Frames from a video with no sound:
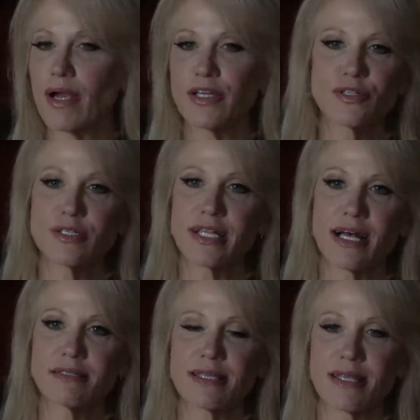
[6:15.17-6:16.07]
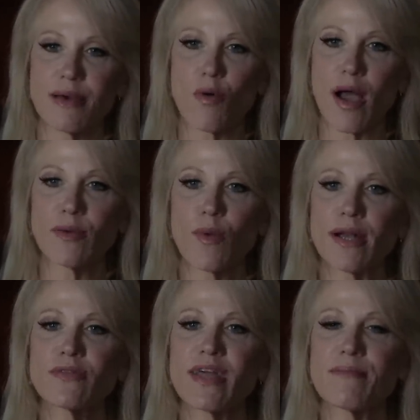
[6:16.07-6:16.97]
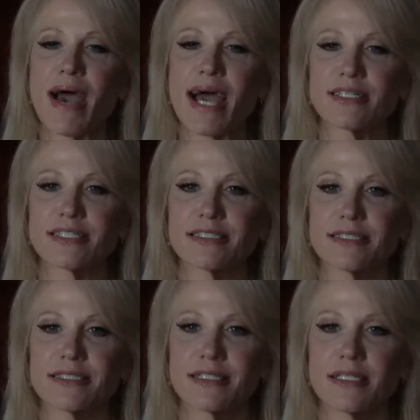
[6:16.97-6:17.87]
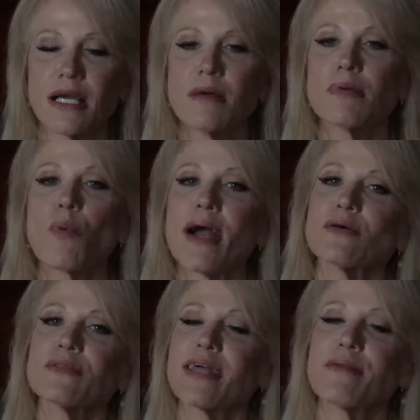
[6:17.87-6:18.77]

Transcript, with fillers: why uh, are you uh, denouncing them? So why why don't they I'm matter? Not, I'm not well, but why don't I